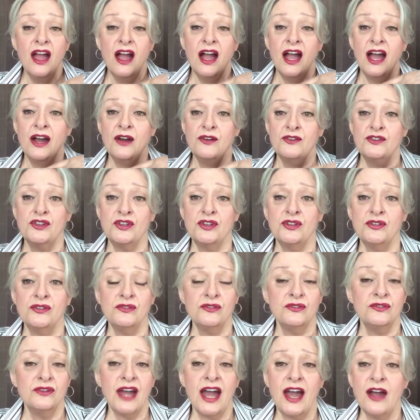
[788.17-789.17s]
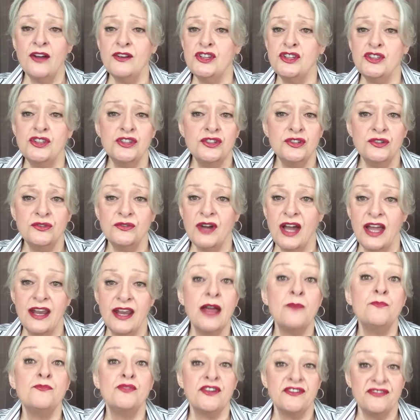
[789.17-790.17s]
how to do a
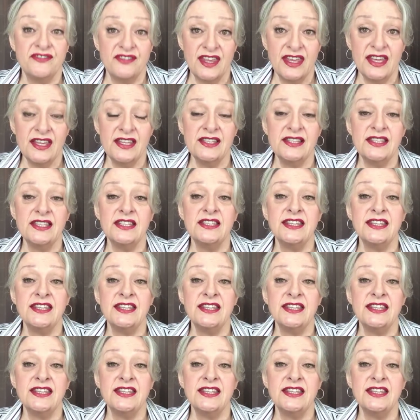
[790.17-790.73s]
number of things